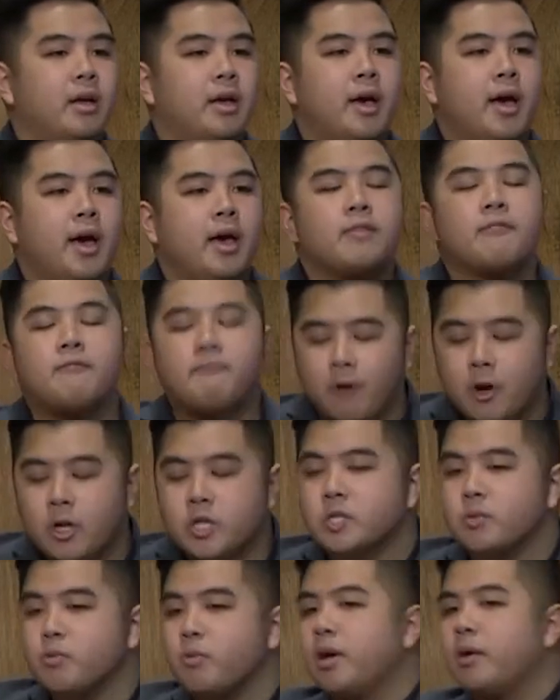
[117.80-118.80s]
And the
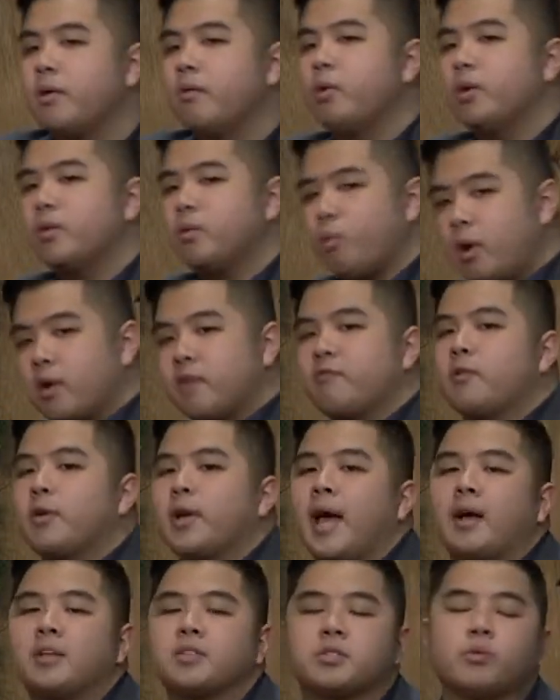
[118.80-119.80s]
first one with Wonderful
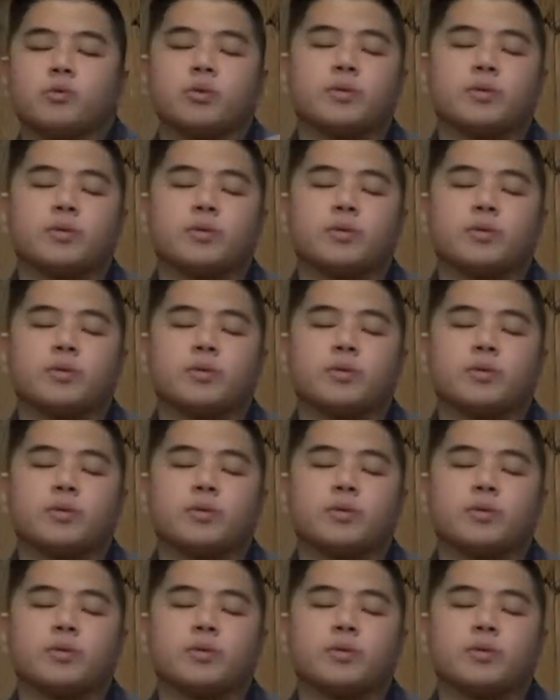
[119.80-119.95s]
Counselor with